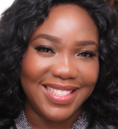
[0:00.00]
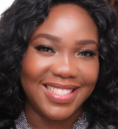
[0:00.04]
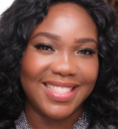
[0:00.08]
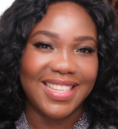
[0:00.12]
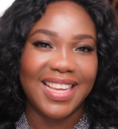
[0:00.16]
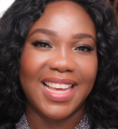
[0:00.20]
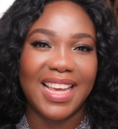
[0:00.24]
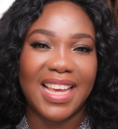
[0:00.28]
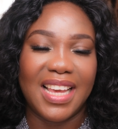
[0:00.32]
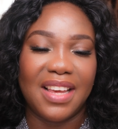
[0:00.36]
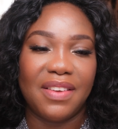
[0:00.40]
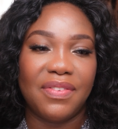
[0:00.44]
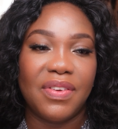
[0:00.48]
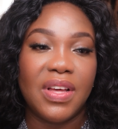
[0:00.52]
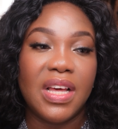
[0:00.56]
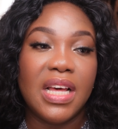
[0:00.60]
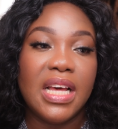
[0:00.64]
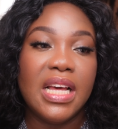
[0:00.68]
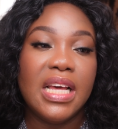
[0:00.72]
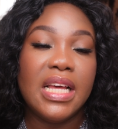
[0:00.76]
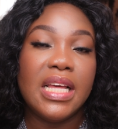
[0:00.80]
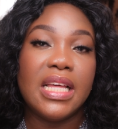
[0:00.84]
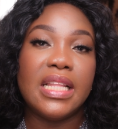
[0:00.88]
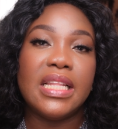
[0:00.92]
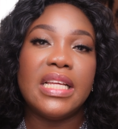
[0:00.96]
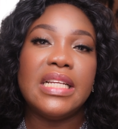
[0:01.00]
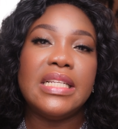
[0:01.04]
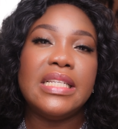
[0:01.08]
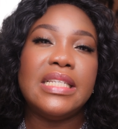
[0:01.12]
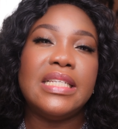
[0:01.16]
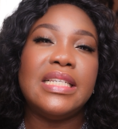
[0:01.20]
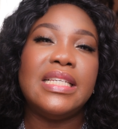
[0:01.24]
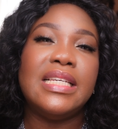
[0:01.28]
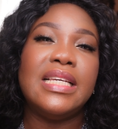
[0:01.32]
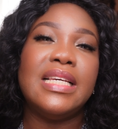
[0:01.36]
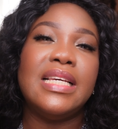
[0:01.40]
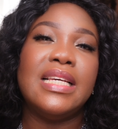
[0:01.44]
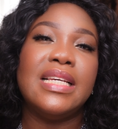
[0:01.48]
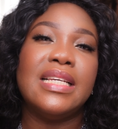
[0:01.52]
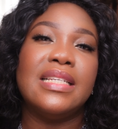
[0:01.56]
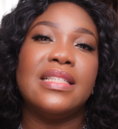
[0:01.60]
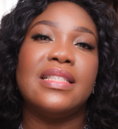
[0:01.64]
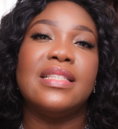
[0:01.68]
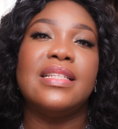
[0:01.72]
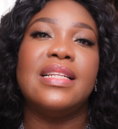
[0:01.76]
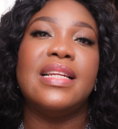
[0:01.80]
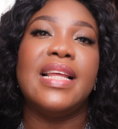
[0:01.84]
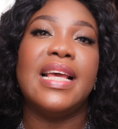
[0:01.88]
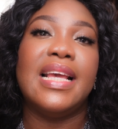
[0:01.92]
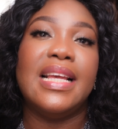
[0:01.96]
safe. And then years
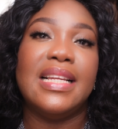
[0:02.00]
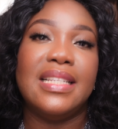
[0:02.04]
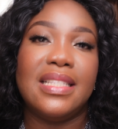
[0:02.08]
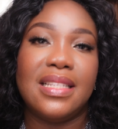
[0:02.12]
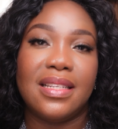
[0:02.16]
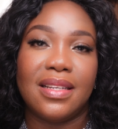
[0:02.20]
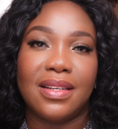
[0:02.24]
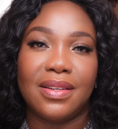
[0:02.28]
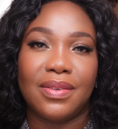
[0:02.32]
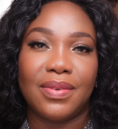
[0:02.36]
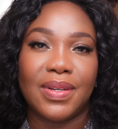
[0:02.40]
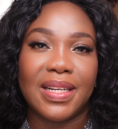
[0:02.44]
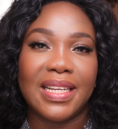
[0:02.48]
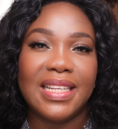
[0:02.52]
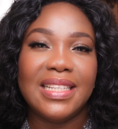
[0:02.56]
later,